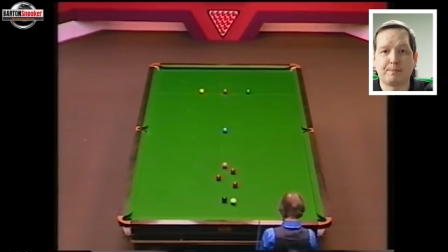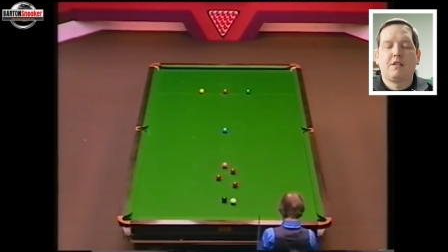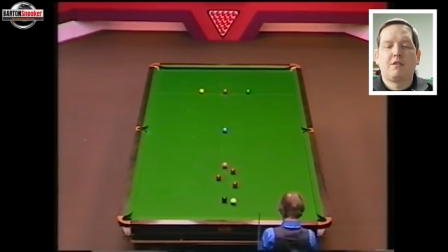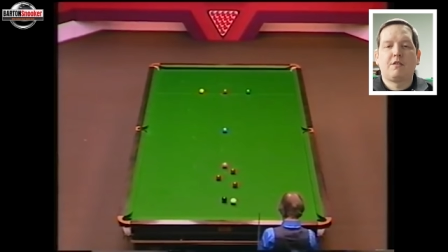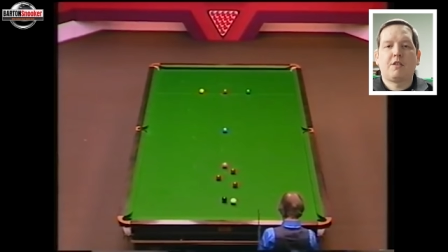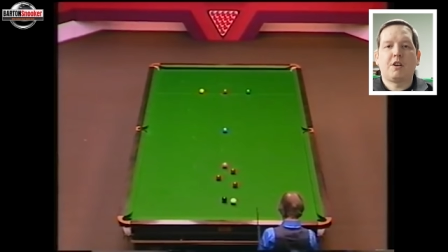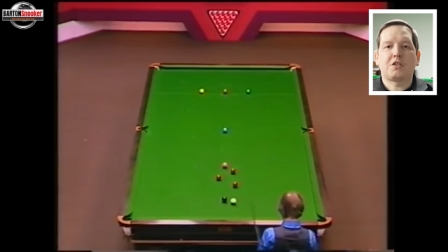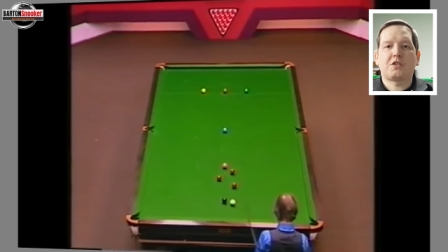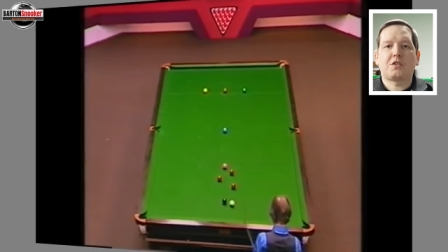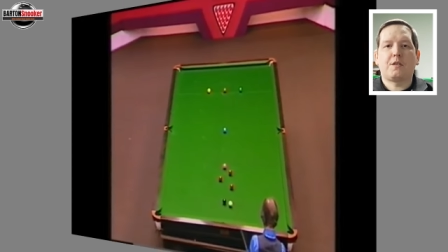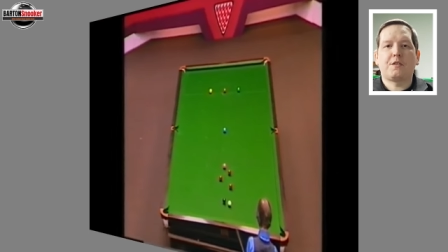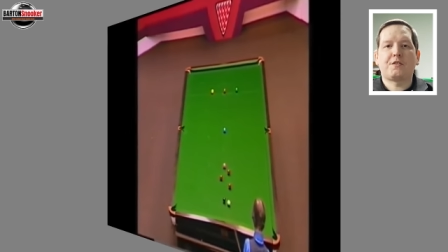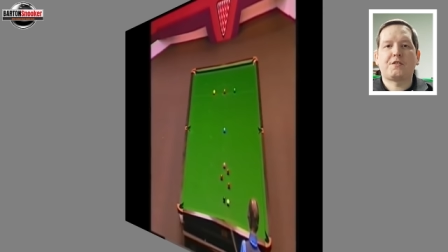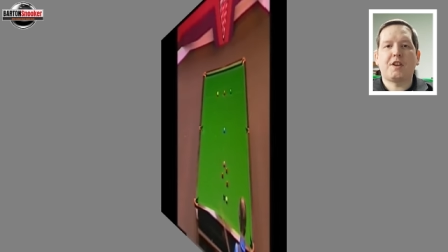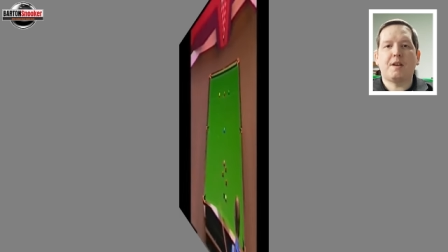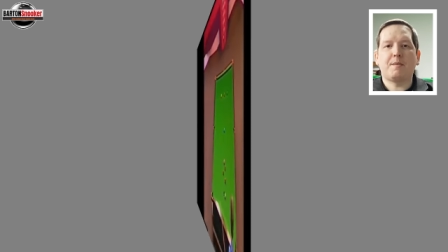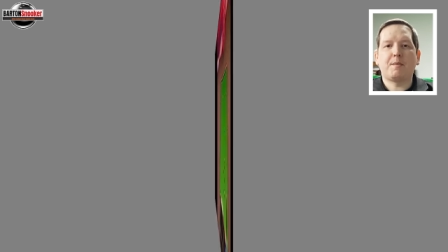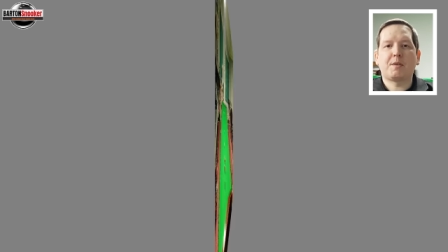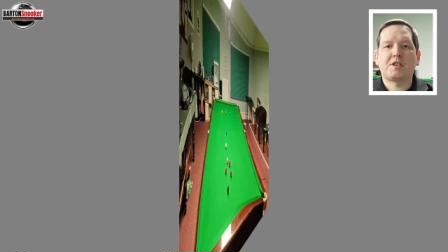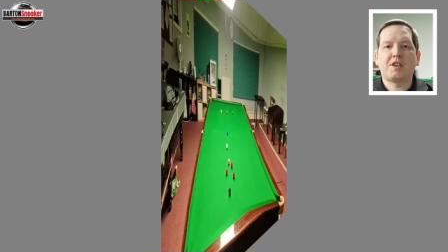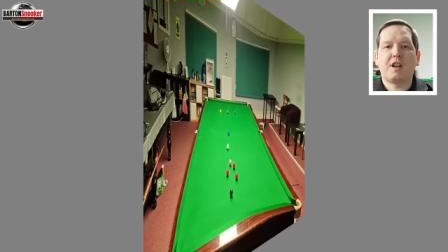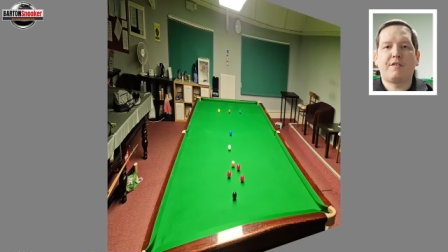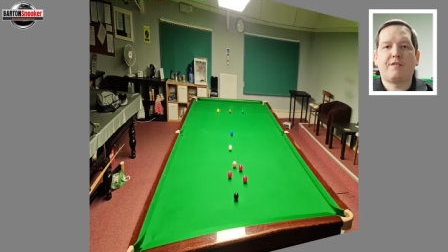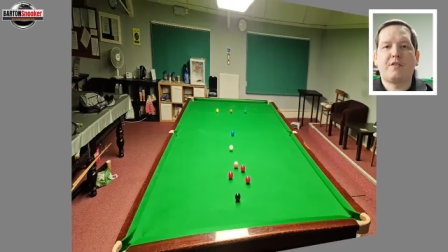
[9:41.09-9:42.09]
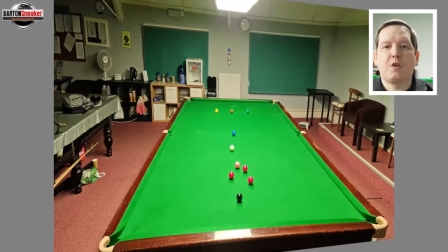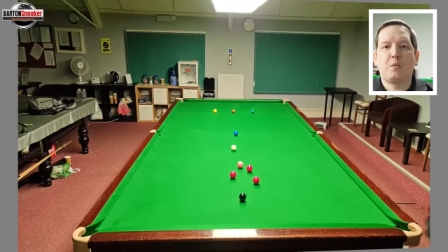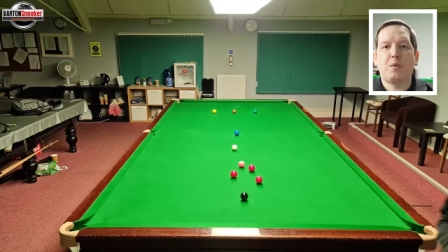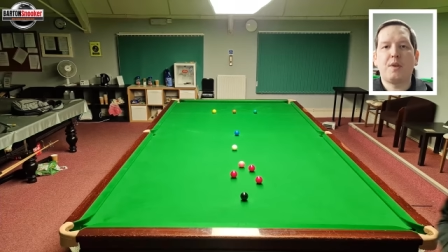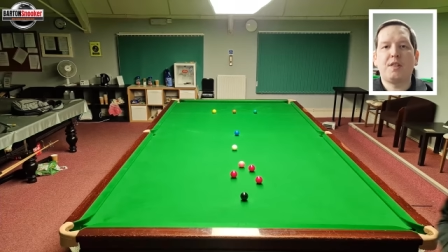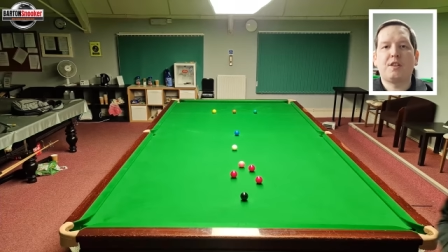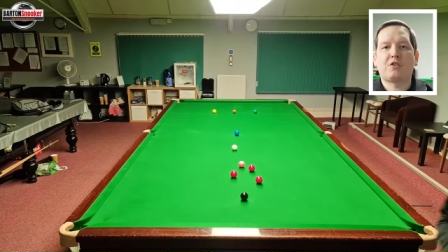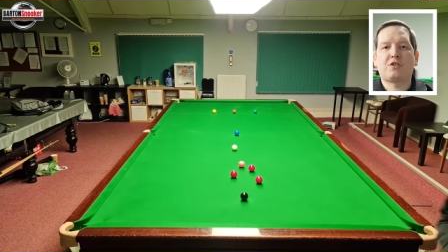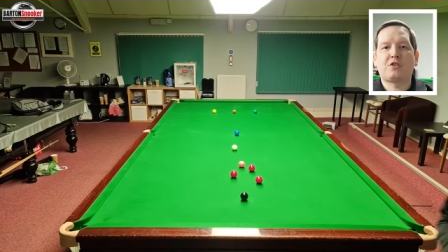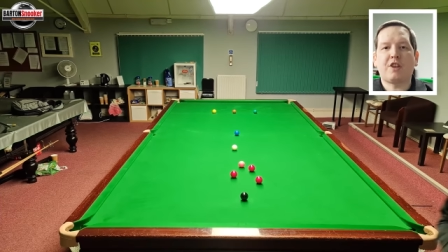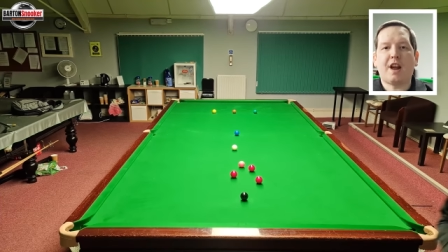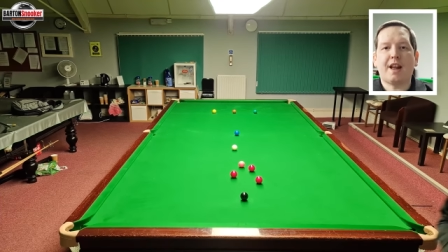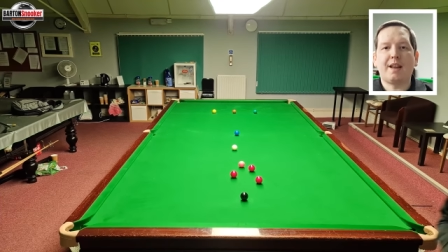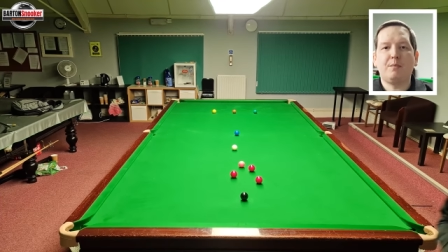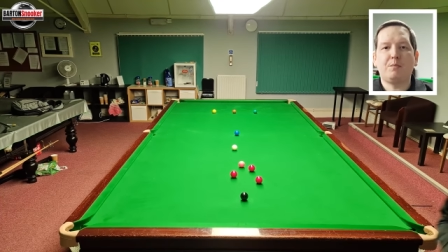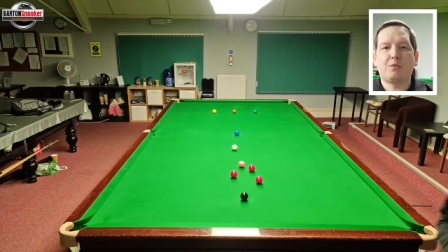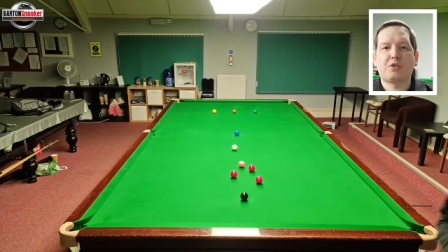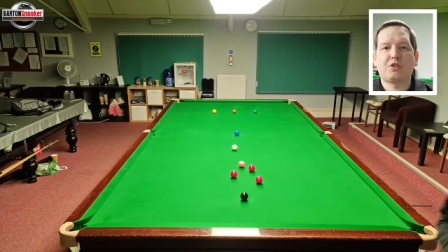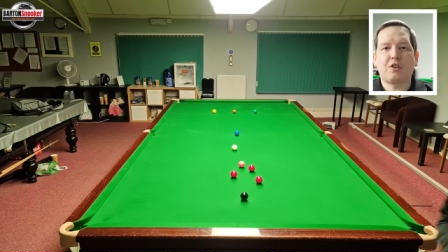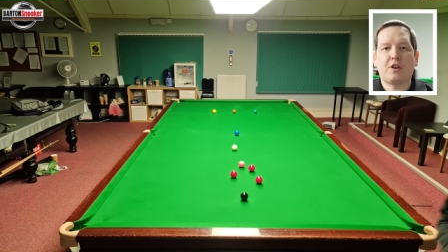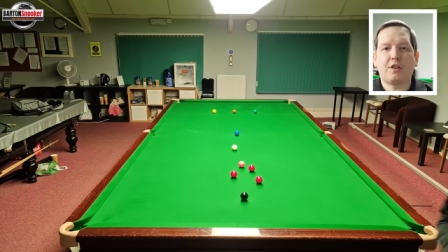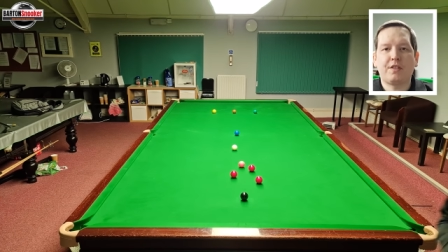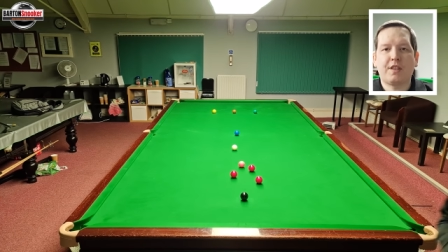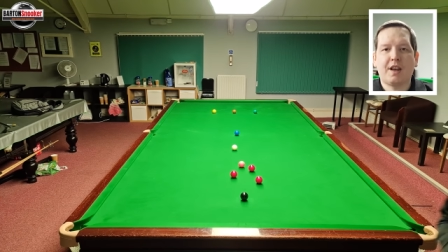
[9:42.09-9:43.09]
Right, so I've set myself up with the same
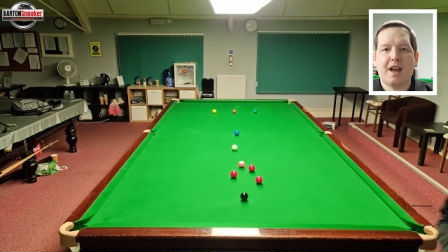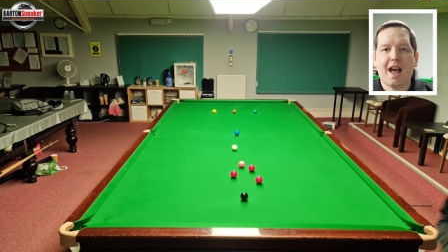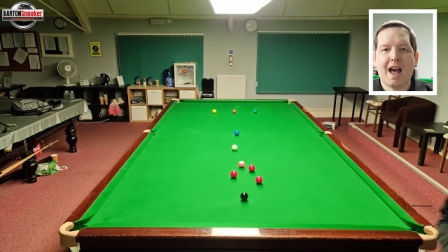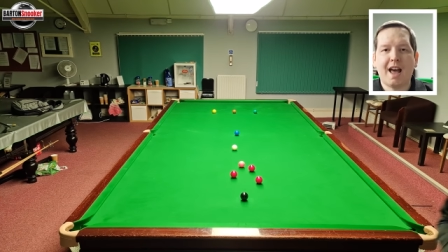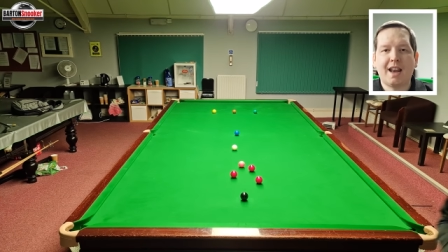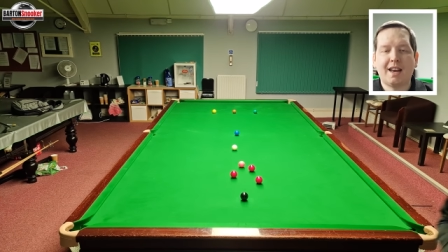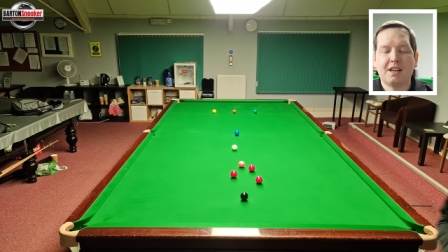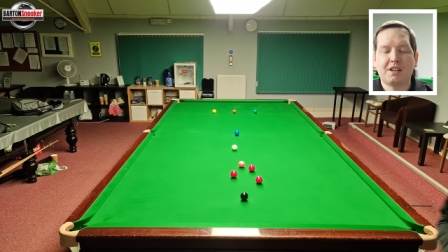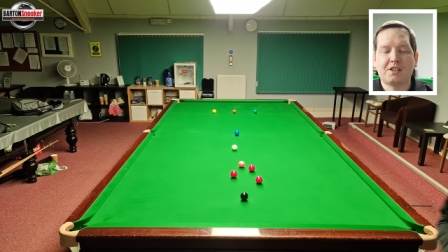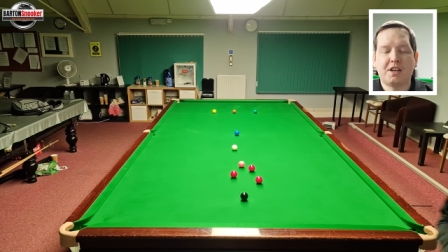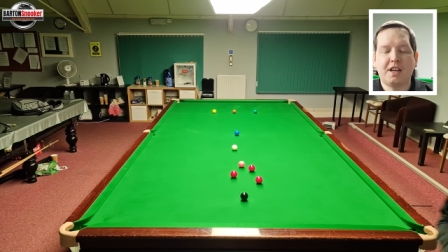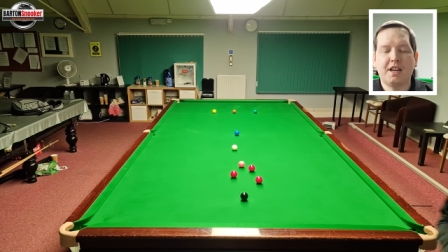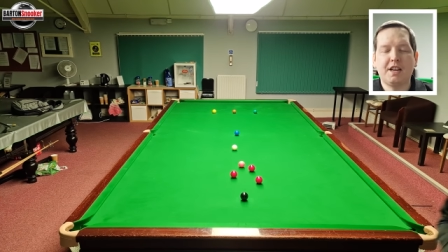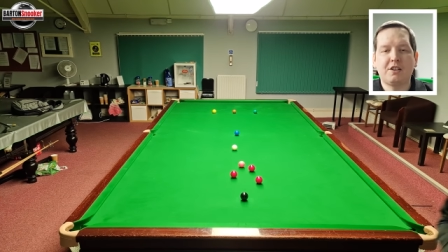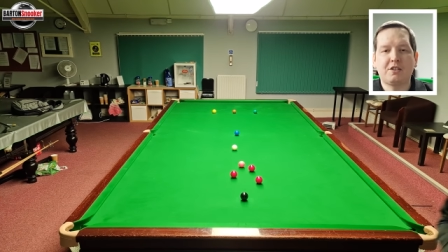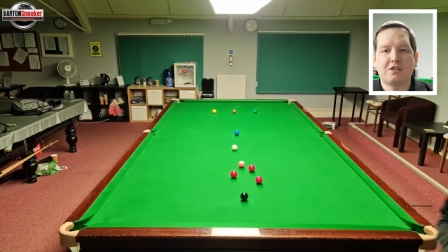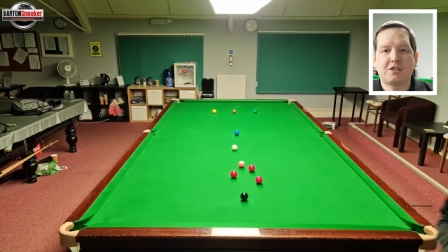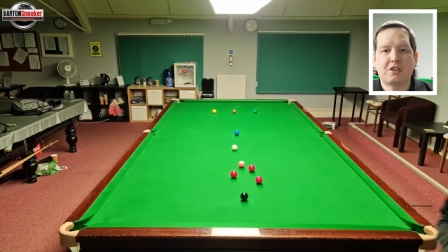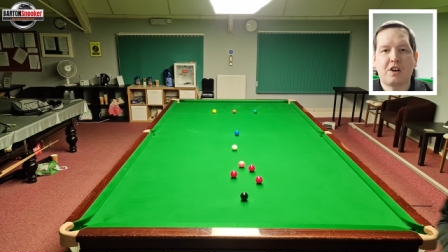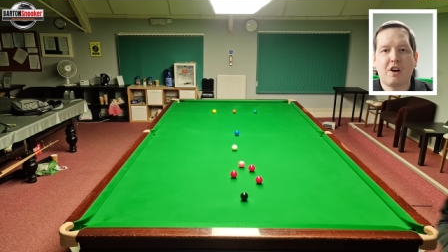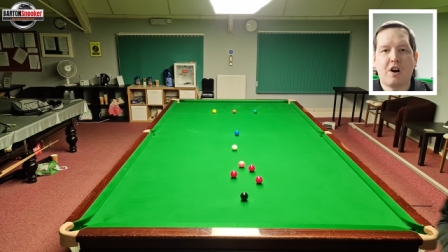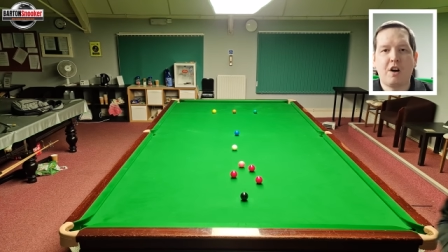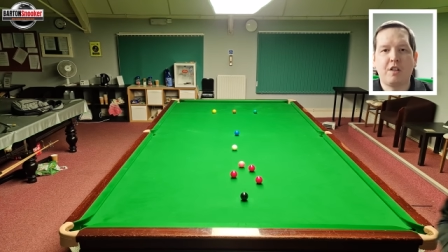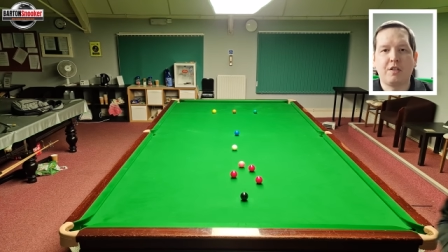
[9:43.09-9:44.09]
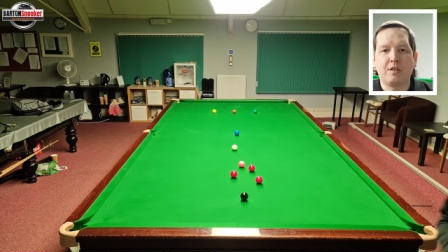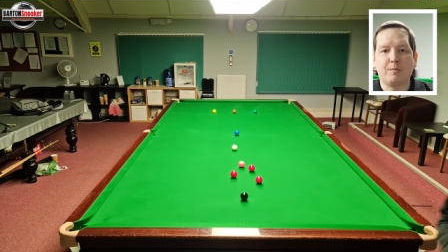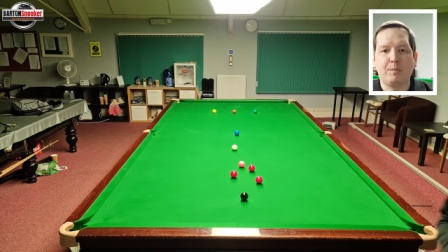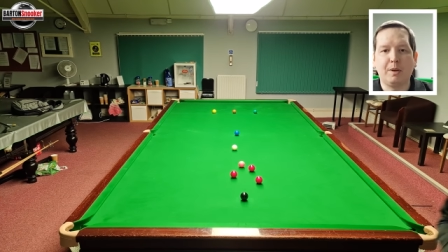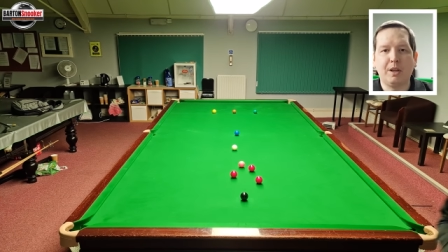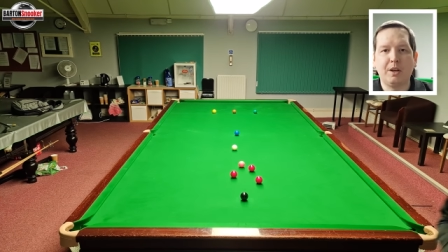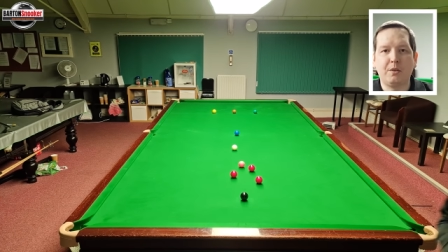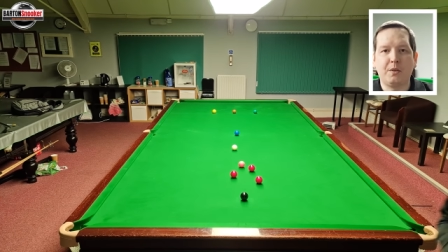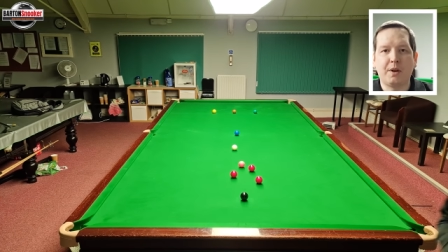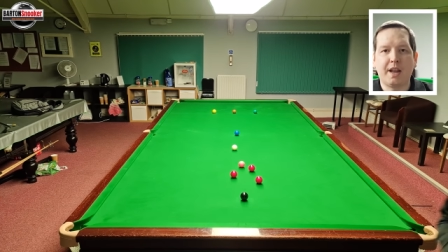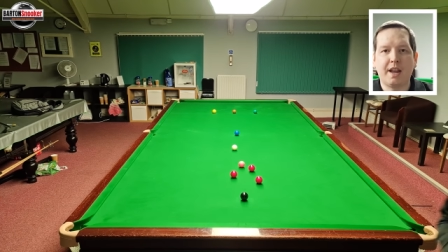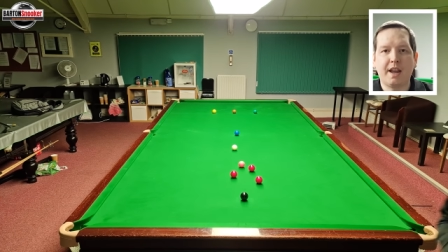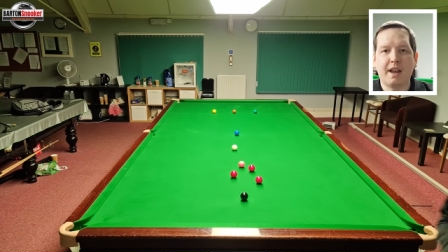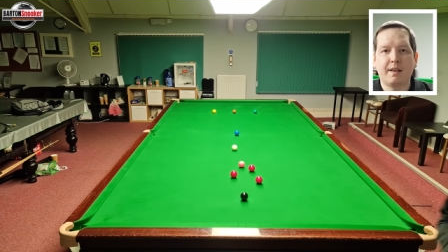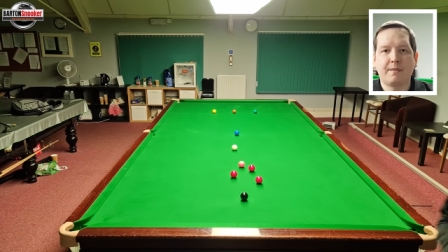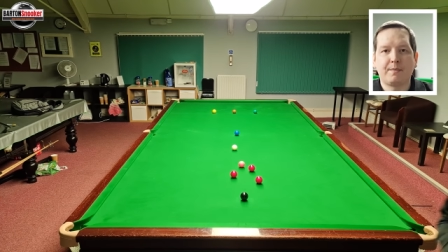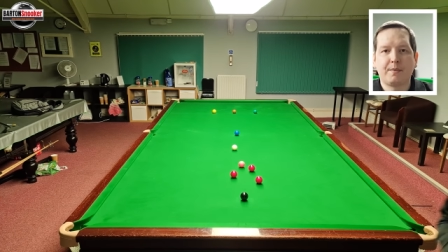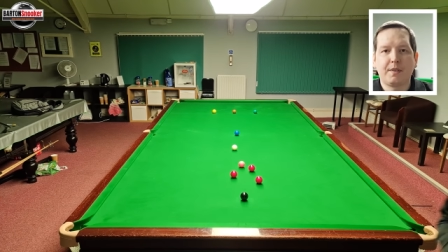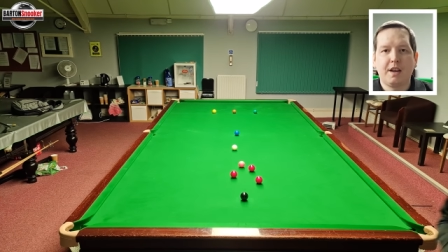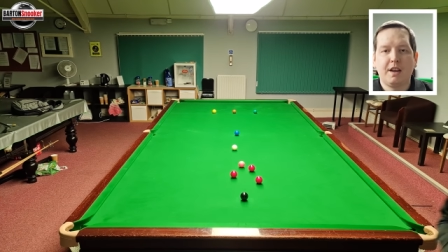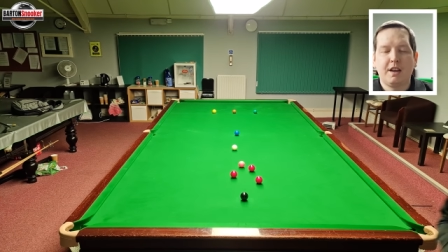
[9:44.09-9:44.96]
shot that Alex Higgins got on the blue here.